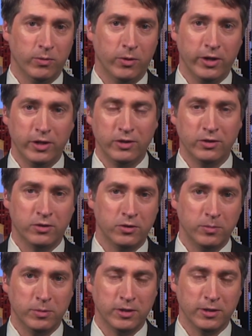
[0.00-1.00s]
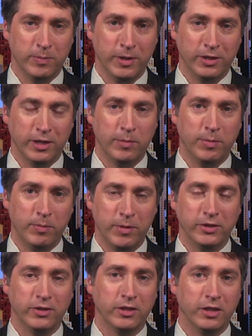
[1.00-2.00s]
well, then his troops could spend a couple
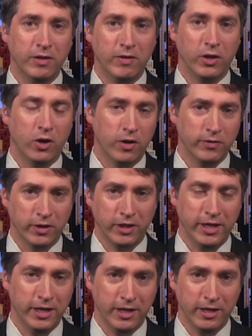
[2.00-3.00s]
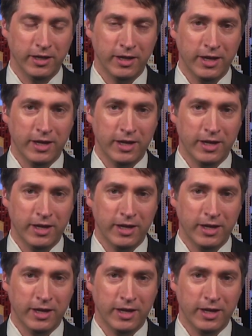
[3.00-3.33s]
months living off the land,